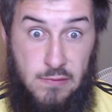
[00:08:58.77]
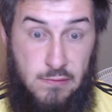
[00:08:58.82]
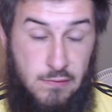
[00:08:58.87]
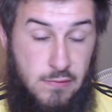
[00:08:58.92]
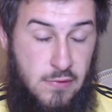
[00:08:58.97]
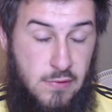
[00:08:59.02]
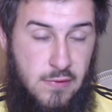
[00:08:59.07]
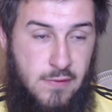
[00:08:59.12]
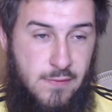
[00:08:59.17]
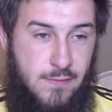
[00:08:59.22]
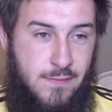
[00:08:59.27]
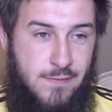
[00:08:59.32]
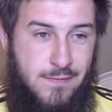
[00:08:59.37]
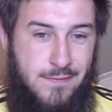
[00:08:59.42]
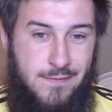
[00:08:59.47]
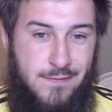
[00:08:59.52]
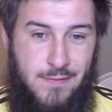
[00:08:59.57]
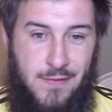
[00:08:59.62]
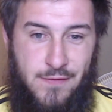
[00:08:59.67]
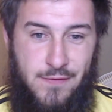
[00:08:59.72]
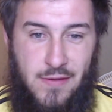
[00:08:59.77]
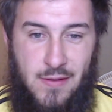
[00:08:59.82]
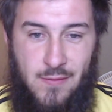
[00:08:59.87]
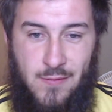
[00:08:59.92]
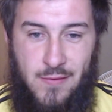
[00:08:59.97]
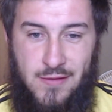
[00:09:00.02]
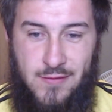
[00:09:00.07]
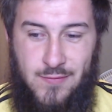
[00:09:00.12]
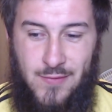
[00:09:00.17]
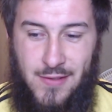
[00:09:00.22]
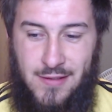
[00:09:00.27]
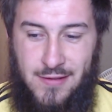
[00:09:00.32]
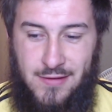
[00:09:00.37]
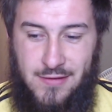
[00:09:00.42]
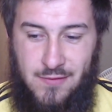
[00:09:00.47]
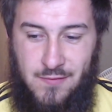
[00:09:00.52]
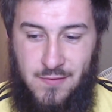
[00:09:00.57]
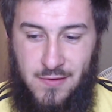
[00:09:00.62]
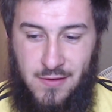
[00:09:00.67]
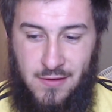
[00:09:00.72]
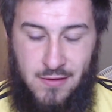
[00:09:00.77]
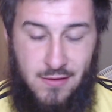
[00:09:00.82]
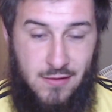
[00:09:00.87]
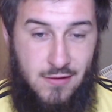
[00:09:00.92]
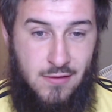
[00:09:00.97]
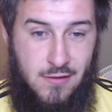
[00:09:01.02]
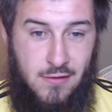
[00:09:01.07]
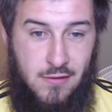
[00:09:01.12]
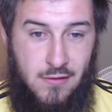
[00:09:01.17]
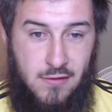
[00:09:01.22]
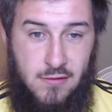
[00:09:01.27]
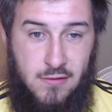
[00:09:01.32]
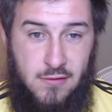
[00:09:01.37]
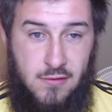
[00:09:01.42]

My flatmate's making something, I don't know.